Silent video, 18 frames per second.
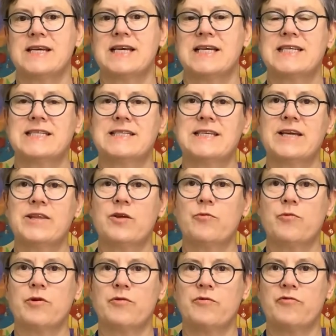And to say the
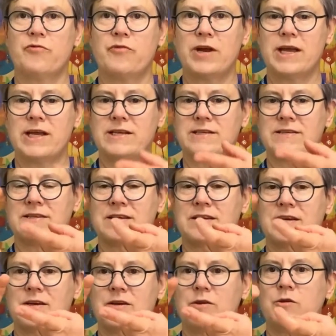word friends,
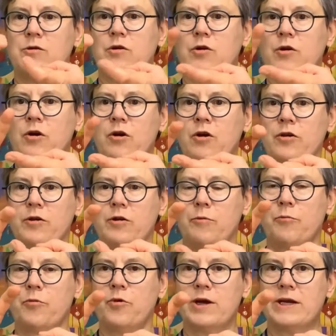you curl
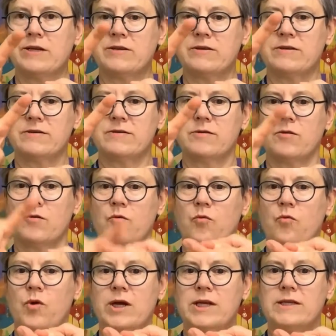your pointers
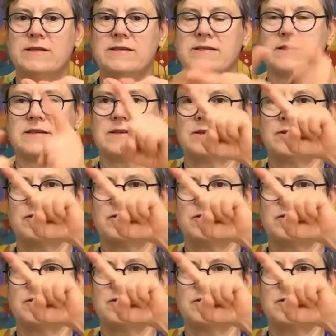once,